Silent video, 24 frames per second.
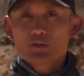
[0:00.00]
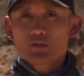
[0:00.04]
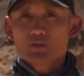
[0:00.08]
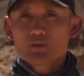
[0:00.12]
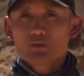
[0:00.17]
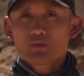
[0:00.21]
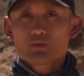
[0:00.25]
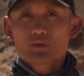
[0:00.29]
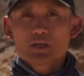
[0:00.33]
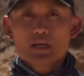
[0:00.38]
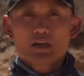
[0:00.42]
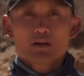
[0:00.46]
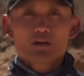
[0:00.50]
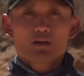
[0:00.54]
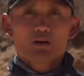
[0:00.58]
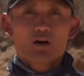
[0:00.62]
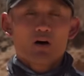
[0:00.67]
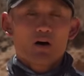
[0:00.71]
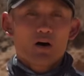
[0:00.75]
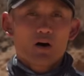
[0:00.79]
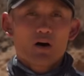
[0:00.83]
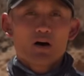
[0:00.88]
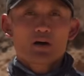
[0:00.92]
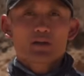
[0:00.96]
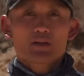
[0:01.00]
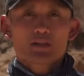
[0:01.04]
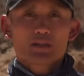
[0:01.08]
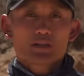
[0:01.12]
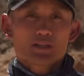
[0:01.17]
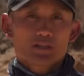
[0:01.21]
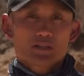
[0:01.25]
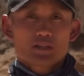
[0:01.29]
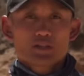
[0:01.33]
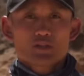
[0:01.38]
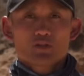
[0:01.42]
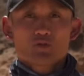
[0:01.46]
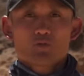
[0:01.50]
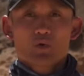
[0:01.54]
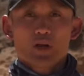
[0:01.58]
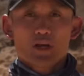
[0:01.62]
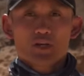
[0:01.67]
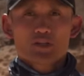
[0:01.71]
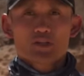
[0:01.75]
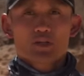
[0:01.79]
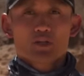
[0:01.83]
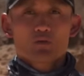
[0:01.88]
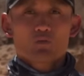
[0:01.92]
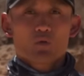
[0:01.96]
to get caught in a
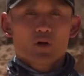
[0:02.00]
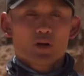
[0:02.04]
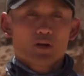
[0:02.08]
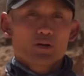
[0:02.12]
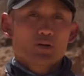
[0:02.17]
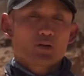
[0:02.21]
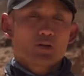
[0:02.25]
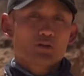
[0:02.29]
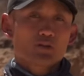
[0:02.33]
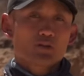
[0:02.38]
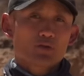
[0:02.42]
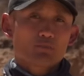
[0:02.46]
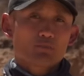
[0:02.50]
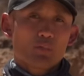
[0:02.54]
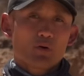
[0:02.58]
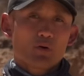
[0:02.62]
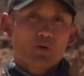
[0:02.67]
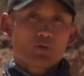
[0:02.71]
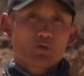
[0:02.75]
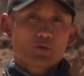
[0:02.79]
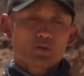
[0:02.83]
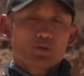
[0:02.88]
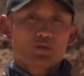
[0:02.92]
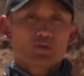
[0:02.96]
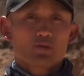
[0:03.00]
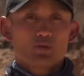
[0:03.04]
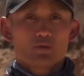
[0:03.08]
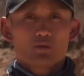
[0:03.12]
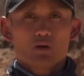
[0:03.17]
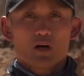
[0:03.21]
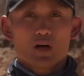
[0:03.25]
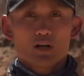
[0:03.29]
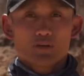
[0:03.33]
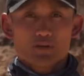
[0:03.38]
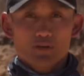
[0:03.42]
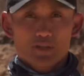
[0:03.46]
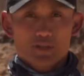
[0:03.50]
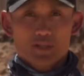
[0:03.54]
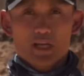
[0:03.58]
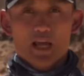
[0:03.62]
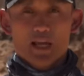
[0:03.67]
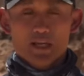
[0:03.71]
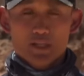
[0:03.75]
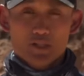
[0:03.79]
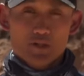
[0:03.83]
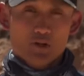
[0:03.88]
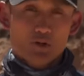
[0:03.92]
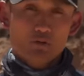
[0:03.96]
situation where you're supposed to
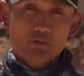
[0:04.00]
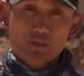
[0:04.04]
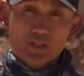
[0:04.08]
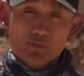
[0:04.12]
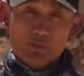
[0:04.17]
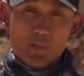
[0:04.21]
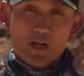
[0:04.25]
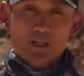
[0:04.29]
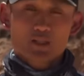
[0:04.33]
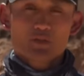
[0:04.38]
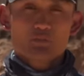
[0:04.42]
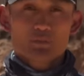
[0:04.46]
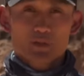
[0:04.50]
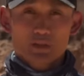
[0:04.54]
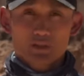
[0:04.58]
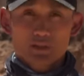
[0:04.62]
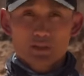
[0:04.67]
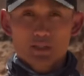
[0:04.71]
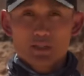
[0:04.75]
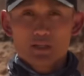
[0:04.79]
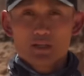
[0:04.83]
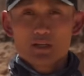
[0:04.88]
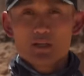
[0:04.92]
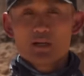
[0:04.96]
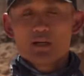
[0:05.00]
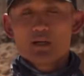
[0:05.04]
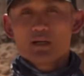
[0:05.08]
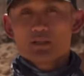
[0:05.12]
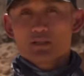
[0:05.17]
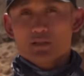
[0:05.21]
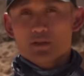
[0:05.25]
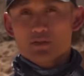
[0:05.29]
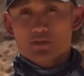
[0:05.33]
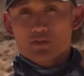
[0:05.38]
understand. It's your responsibility to